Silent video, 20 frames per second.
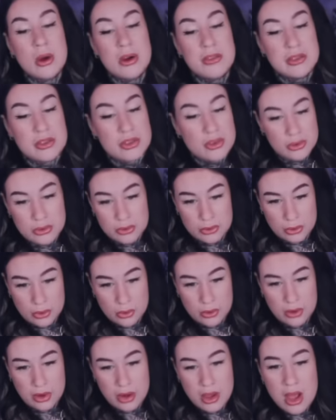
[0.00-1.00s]
are the
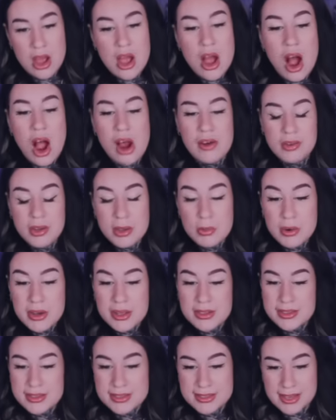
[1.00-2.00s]
unicorn. I really
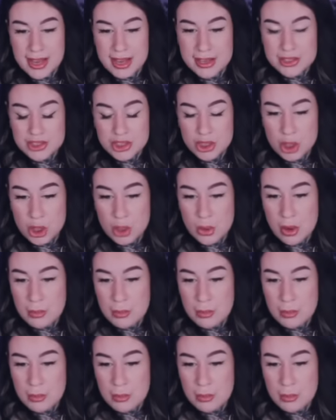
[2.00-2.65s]
wanted this tattoo.